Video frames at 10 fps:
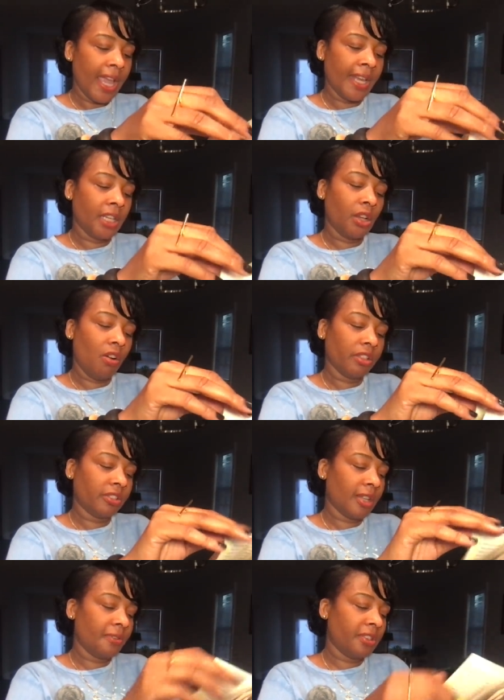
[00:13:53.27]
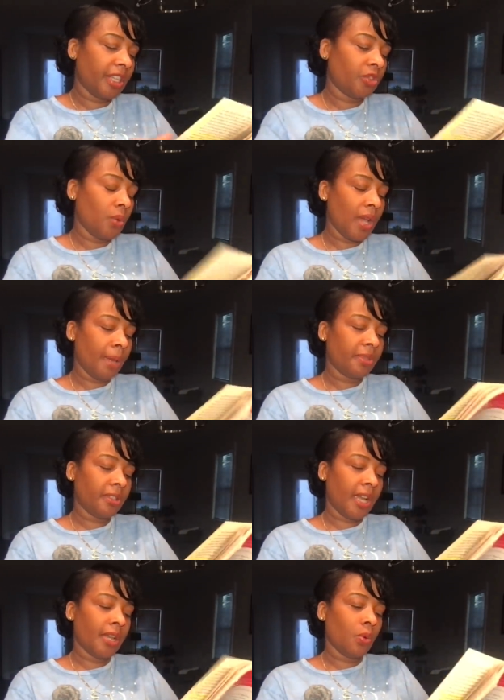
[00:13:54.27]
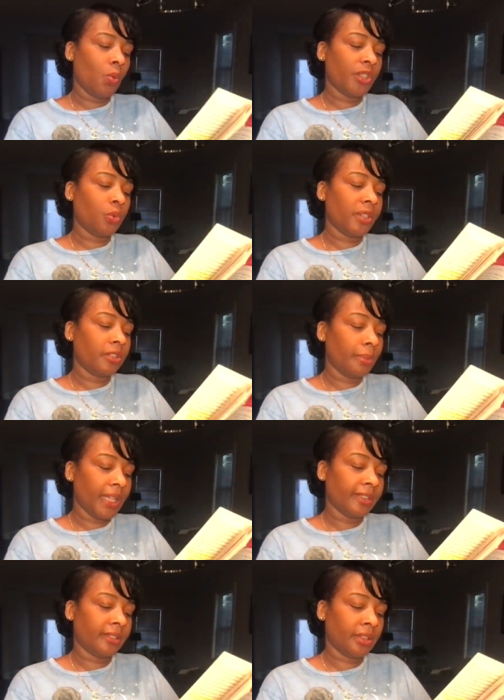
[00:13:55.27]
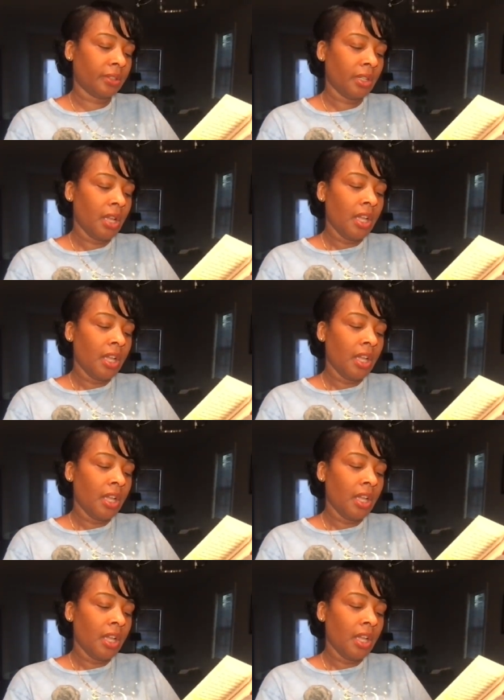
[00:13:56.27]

and a loss of sexual appetite, which was a blessing.